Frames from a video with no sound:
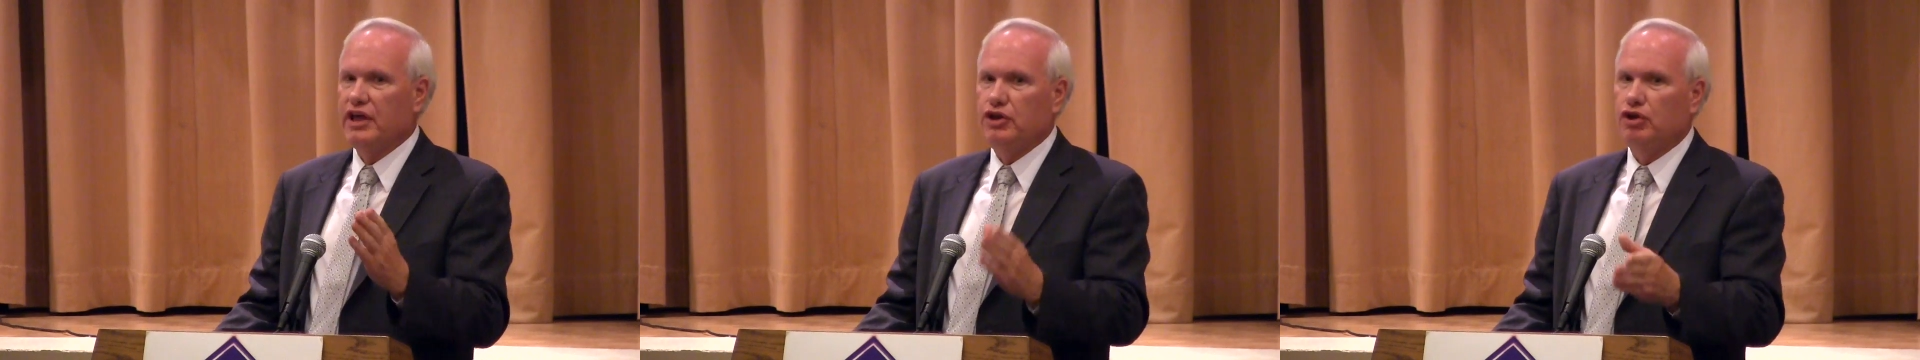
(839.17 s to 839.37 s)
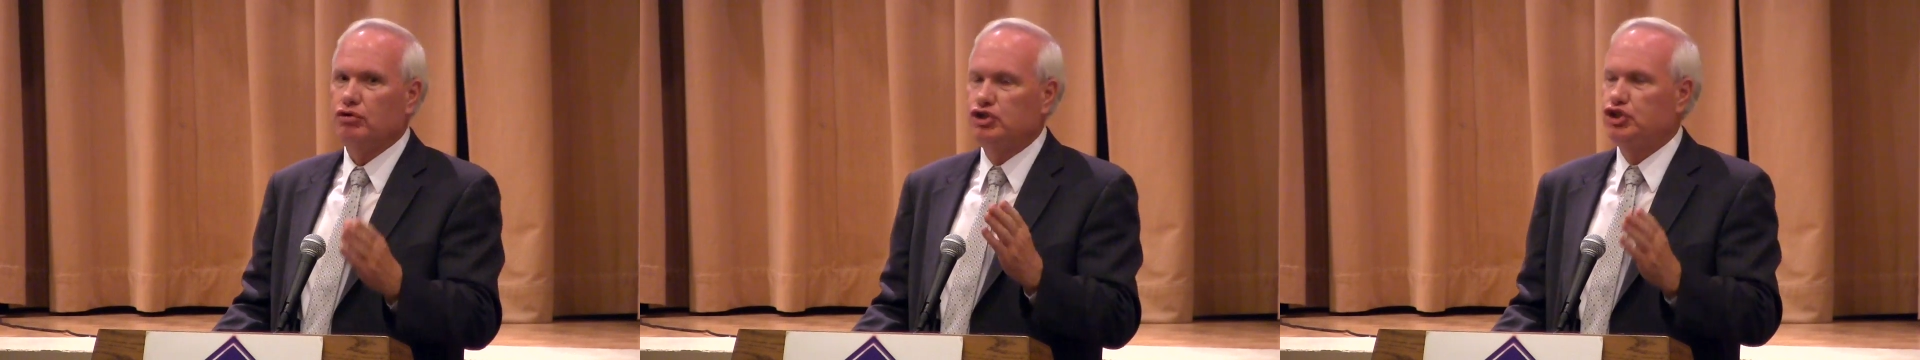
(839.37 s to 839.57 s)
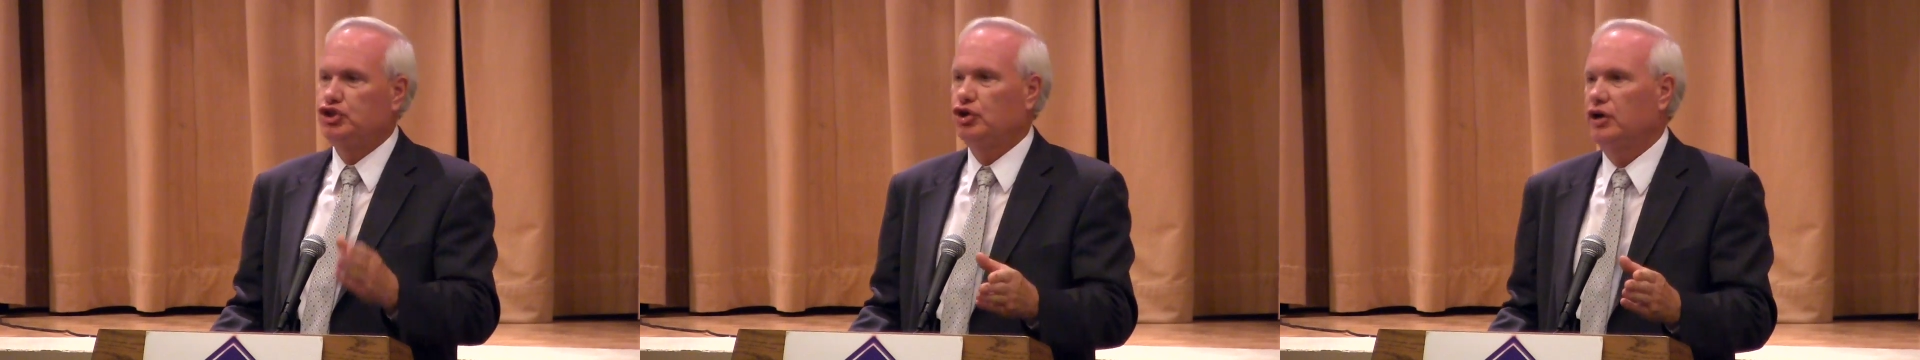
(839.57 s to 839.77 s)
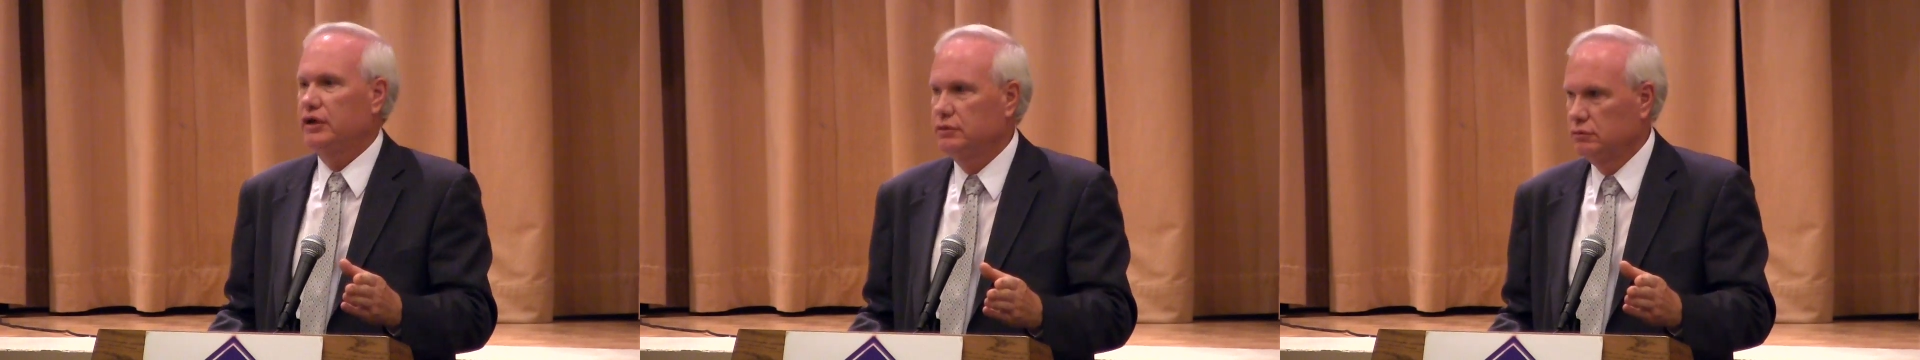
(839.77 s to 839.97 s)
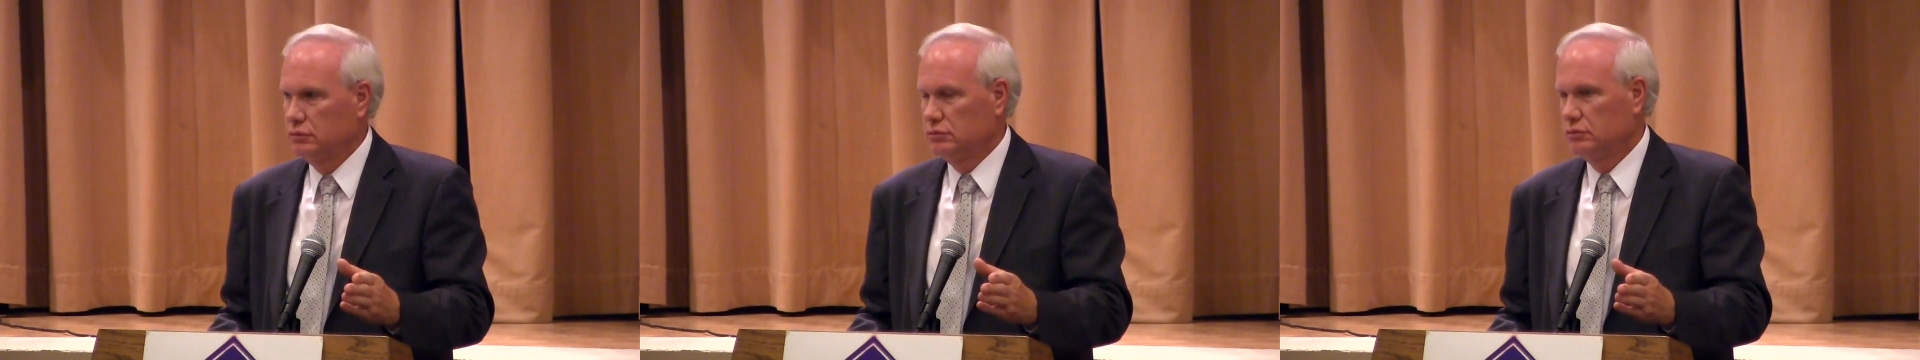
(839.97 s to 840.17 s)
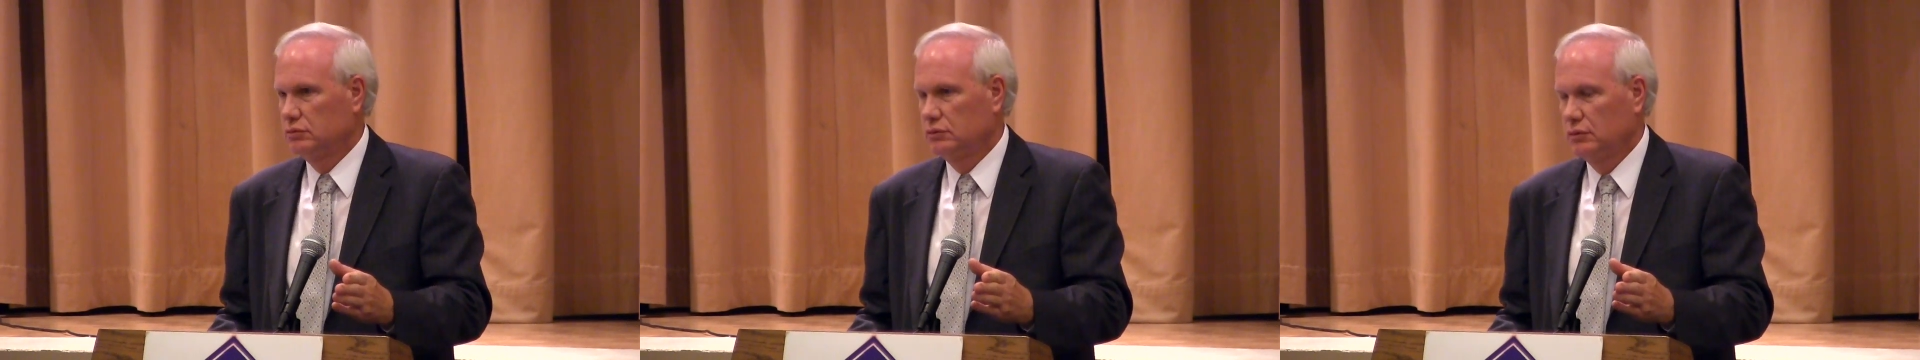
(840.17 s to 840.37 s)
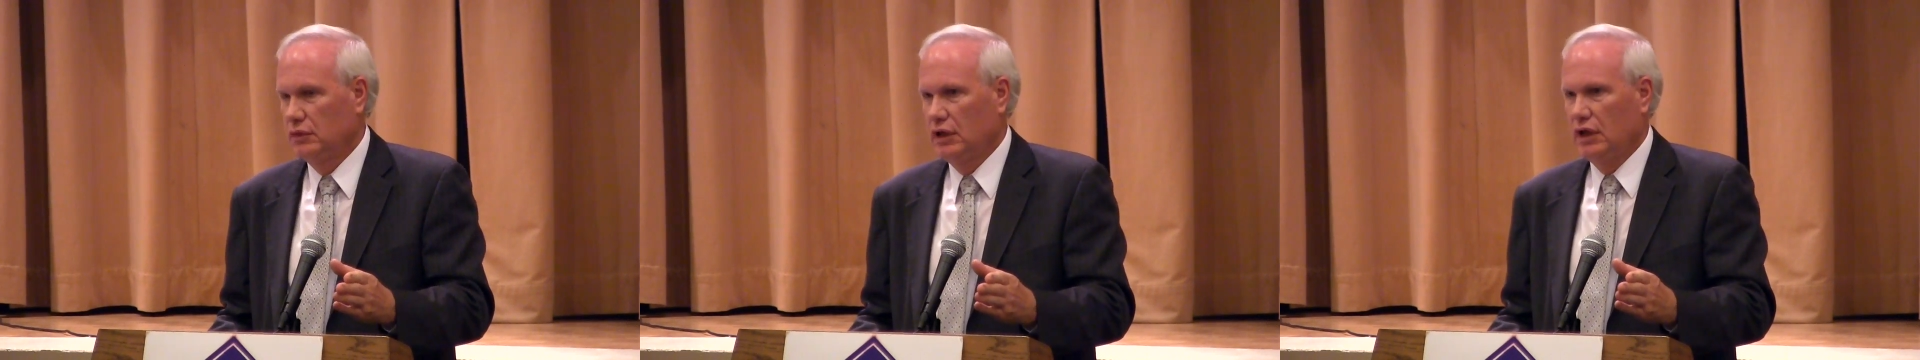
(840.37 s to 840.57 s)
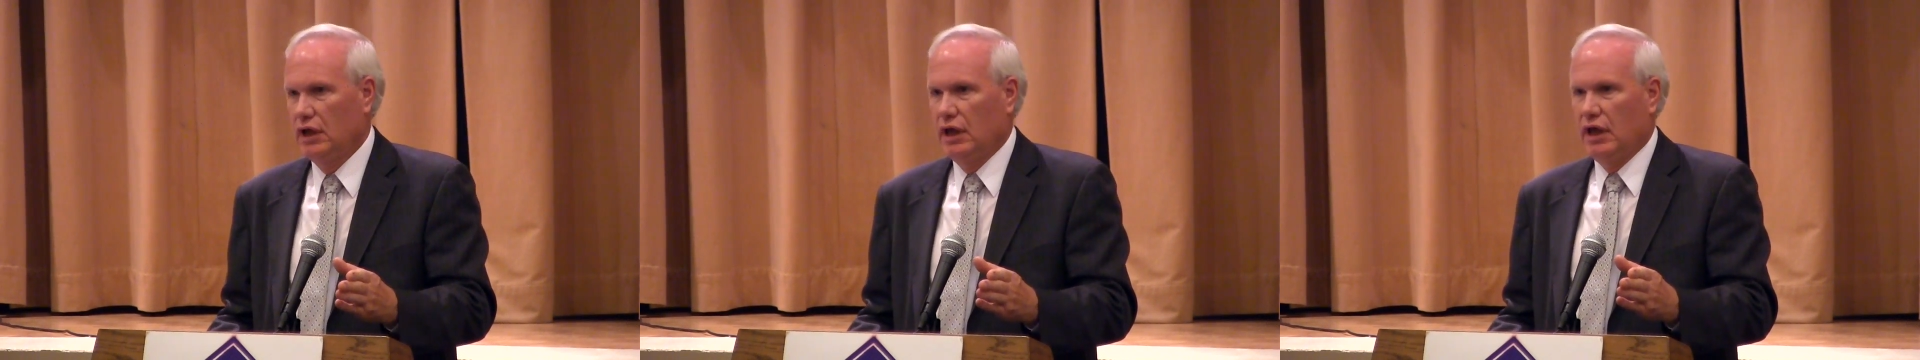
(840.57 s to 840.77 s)
than you should.
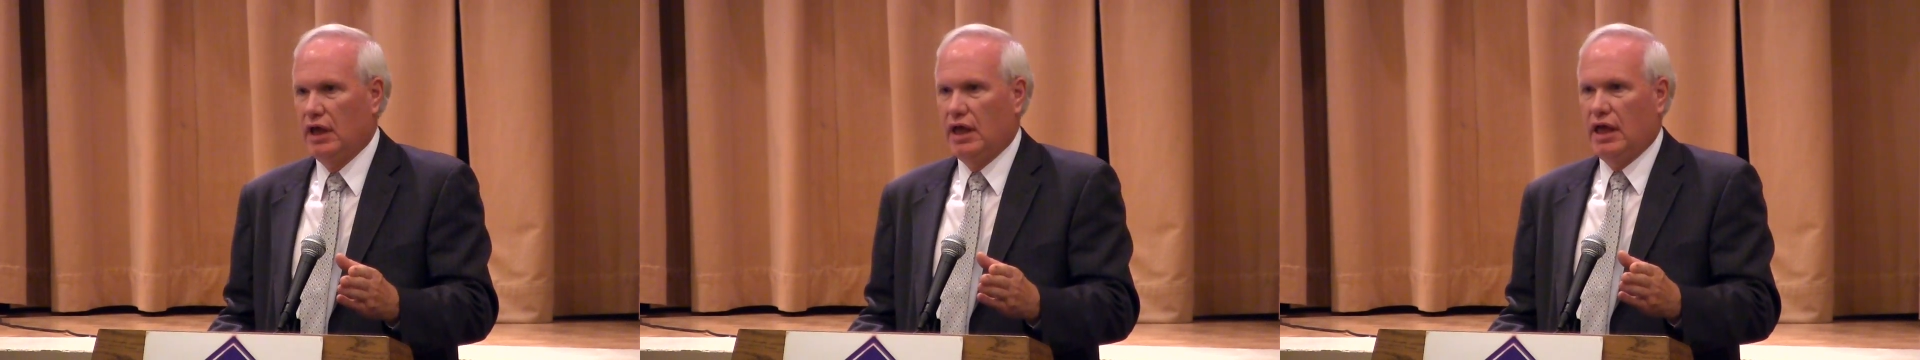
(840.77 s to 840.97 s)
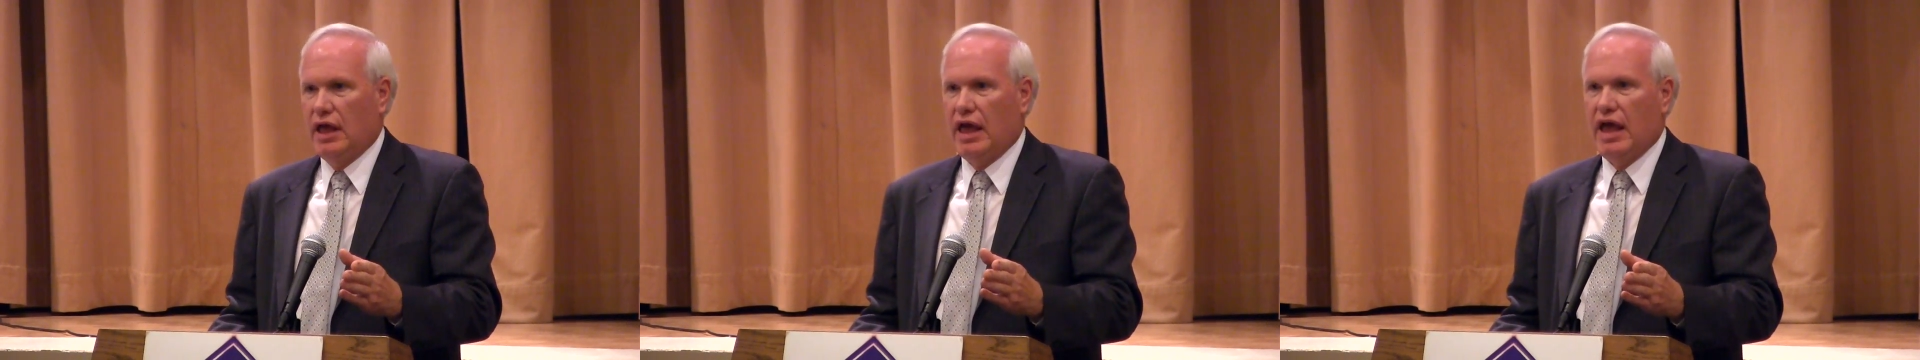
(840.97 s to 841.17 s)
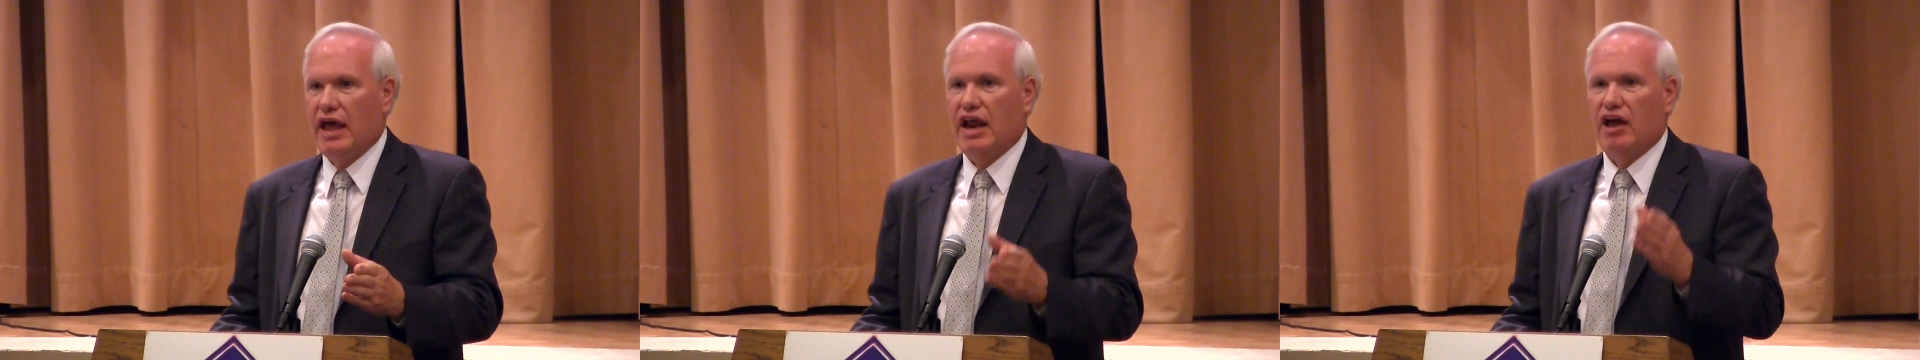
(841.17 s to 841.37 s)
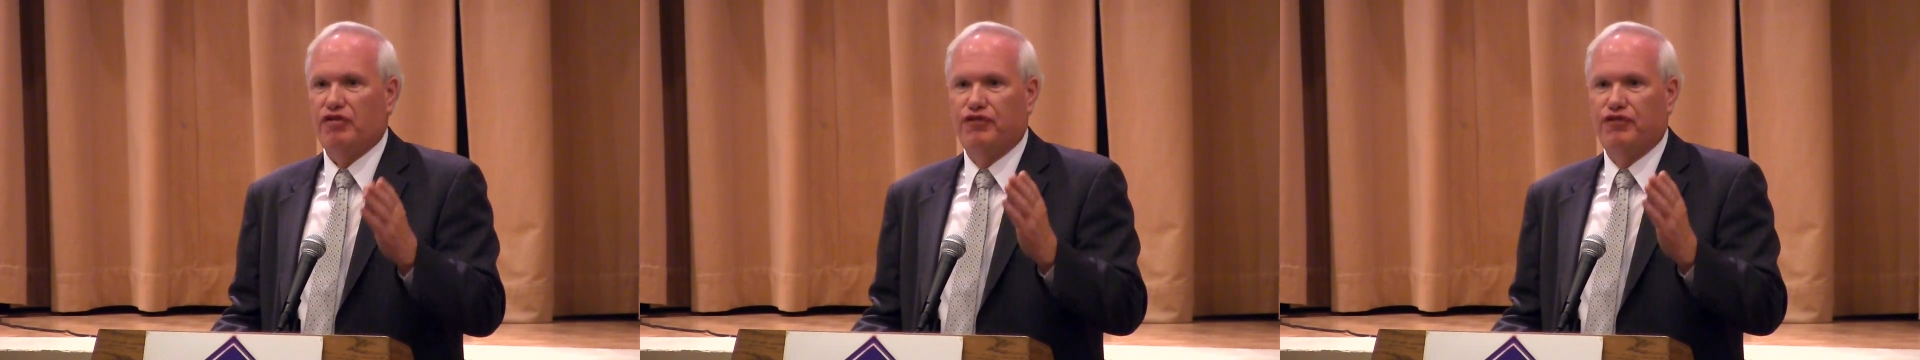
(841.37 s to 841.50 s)
And I